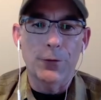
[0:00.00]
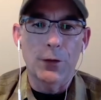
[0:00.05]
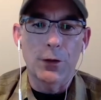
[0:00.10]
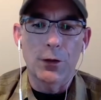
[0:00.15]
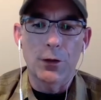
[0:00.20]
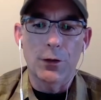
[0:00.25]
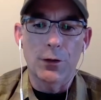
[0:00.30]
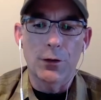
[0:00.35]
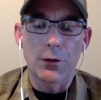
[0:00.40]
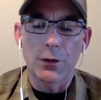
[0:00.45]

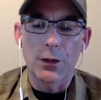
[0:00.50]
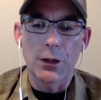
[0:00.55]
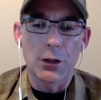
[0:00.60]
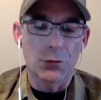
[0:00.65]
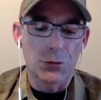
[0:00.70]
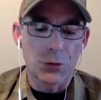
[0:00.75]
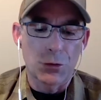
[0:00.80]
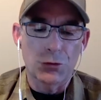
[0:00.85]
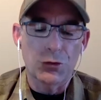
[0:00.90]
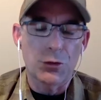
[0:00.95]
for,
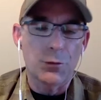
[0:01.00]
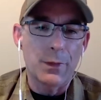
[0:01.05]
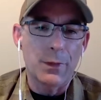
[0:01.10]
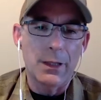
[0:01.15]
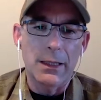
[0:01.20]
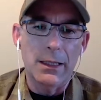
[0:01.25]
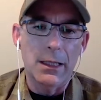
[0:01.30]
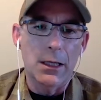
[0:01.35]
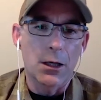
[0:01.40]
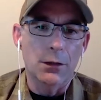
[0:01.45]
social
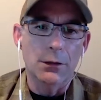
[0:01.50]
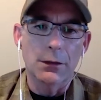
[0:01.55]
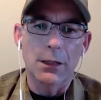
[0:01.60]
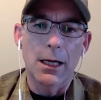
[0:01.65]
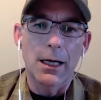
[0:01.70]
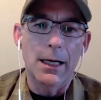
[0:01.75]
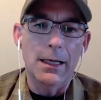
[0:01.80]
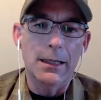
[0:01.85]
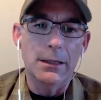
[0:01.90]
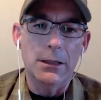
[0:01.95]
media
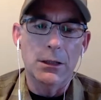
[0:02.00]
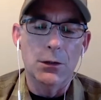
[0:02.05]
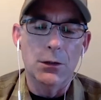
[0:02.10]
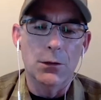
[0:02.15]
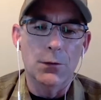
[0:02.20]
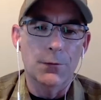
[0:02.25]
online,